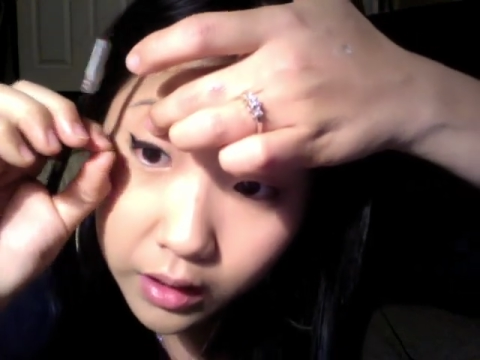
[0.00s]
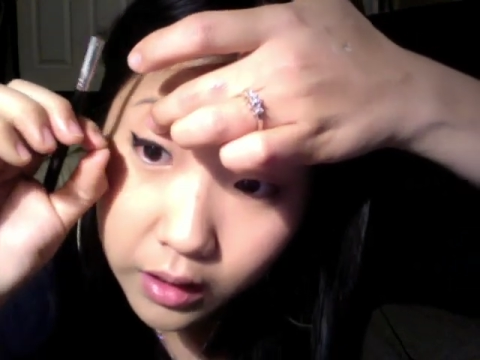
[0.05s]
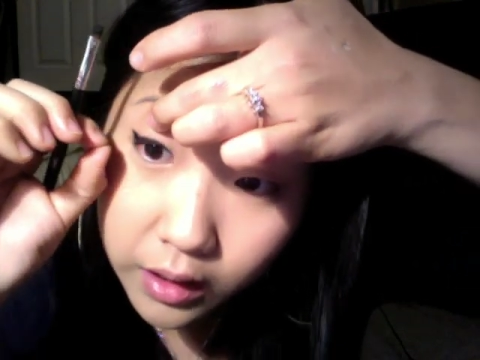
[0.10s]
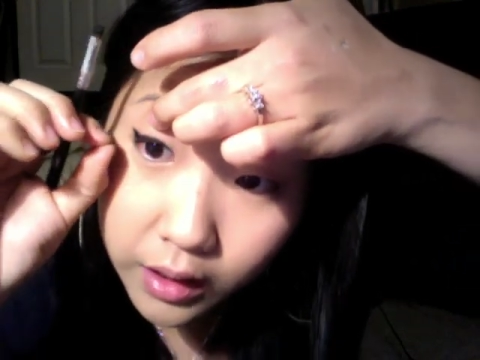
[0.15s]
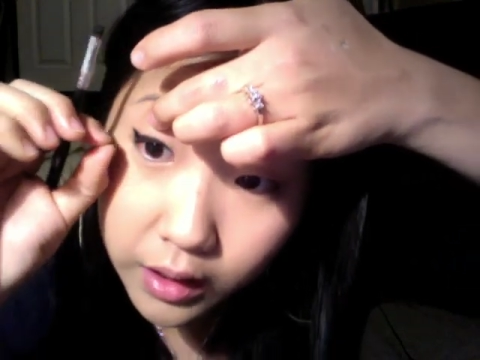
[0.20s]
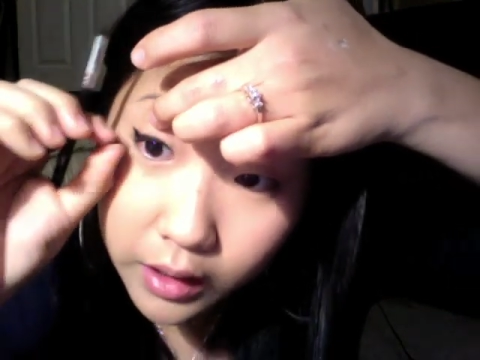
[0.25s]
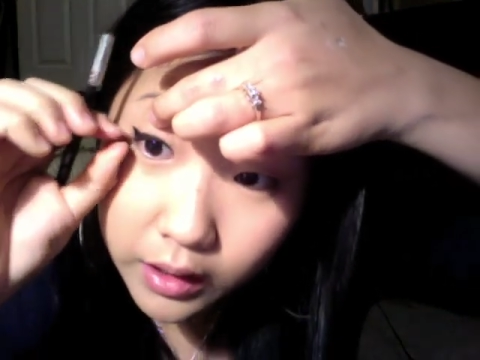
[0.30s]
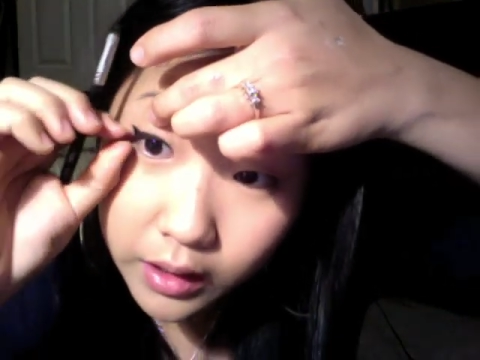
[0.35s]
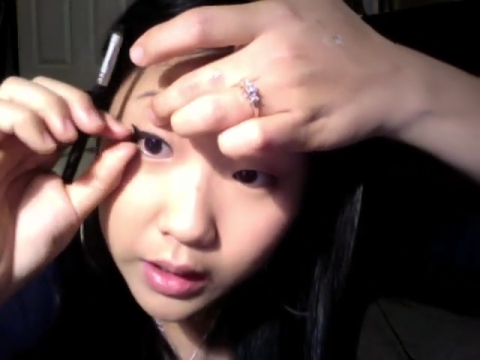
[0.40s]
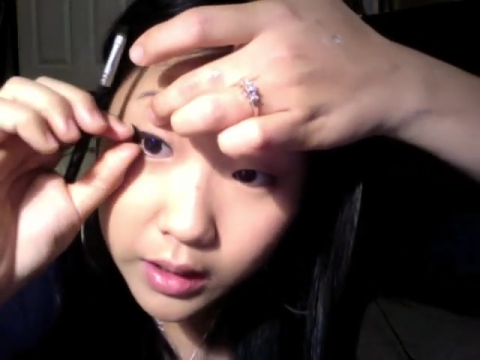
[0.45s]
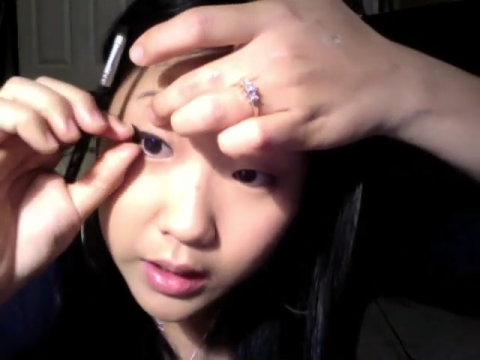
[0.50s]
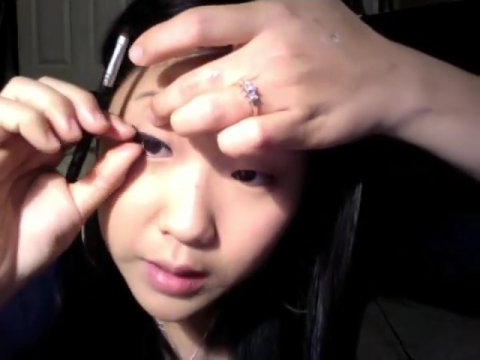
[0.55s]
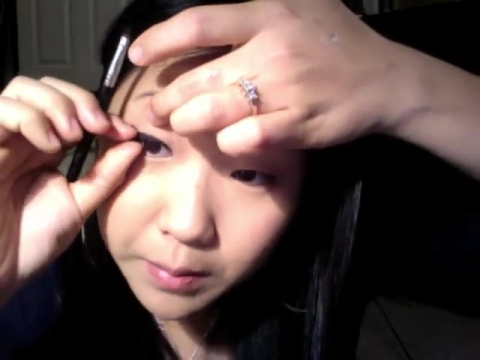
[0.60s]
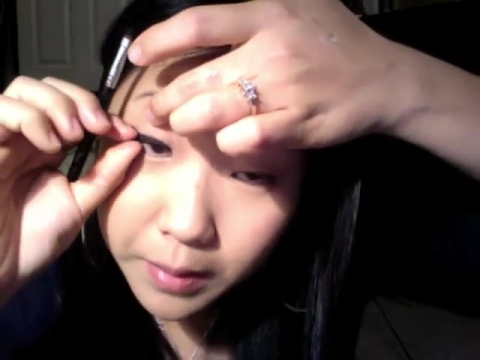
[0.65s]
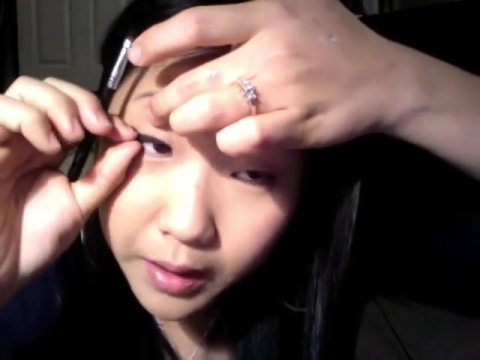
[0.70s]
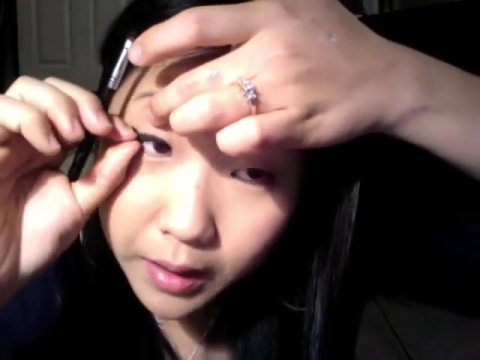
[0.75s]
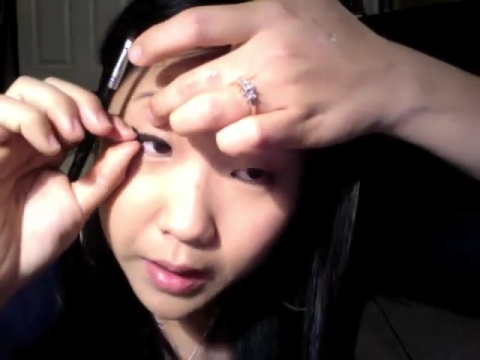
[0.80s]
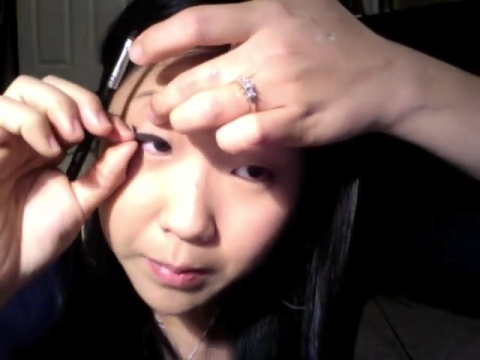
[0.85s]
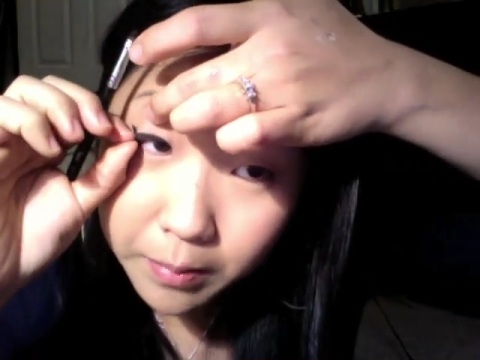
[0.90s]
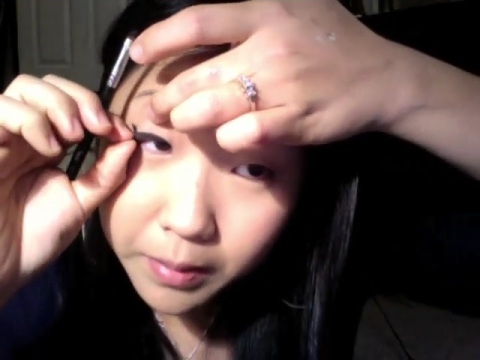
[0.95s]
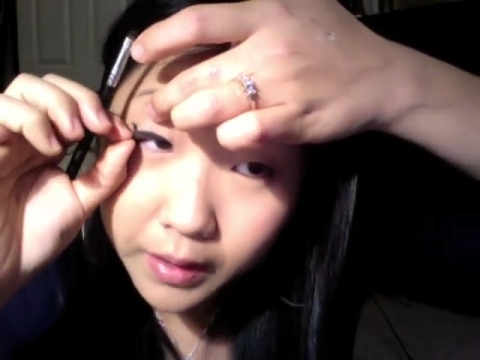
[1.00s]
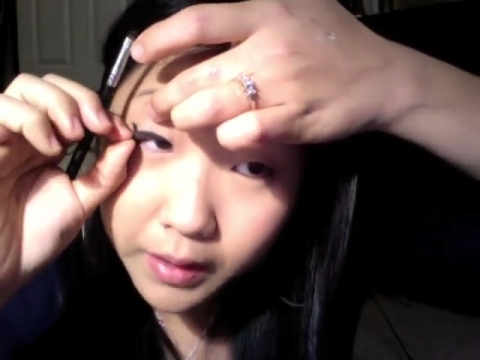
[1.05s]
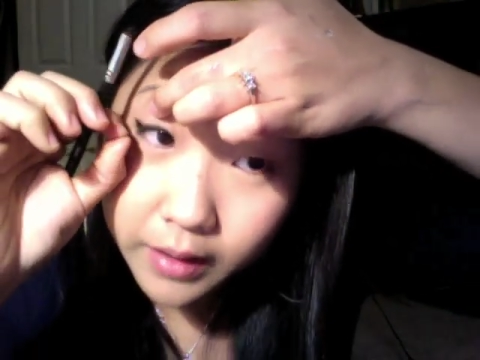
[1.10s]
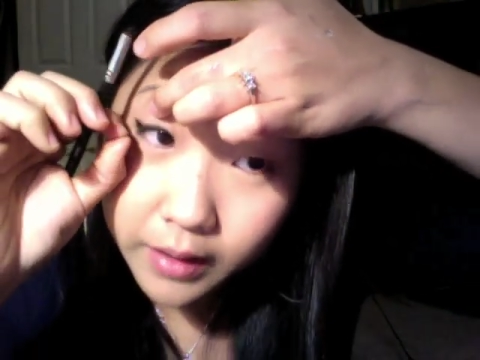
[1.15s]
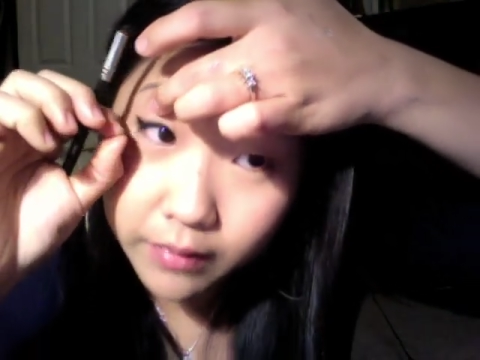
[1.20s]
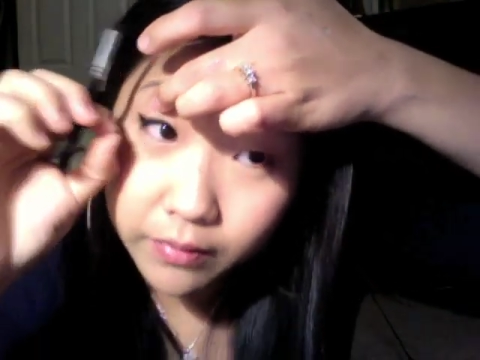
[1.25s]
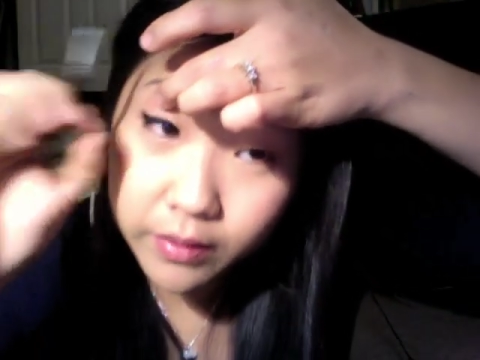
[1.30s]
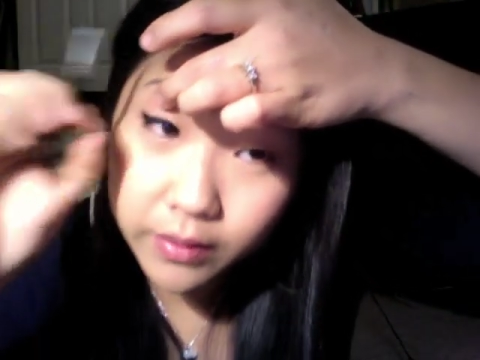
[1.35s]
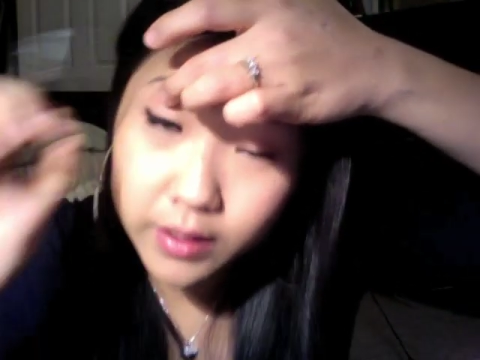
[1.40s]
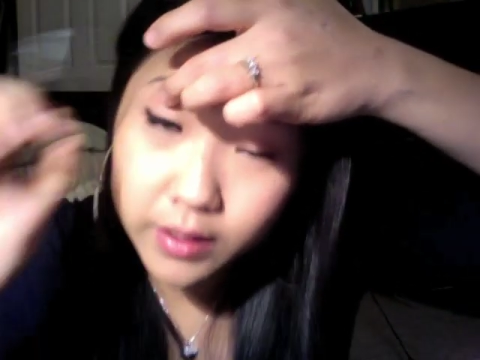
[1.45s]
it does make a big
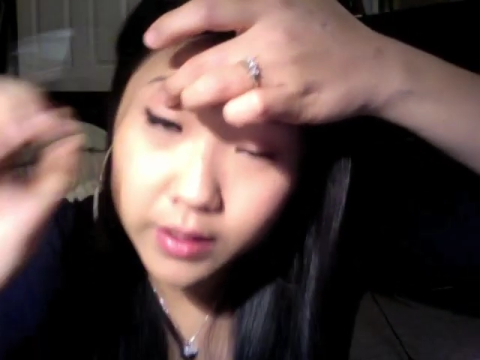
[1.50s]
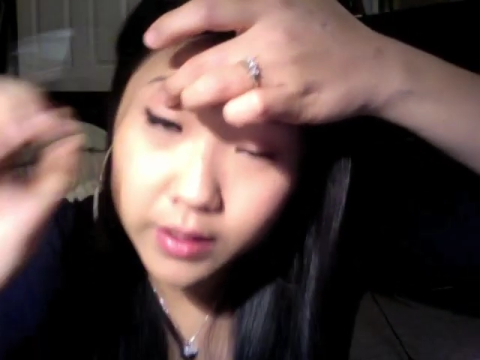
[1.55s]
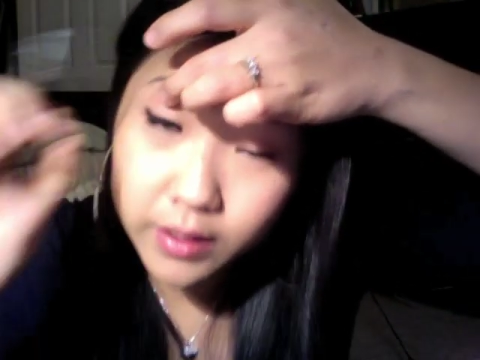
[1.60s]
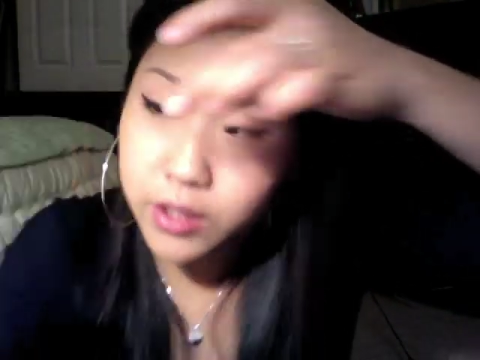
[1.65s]
difference.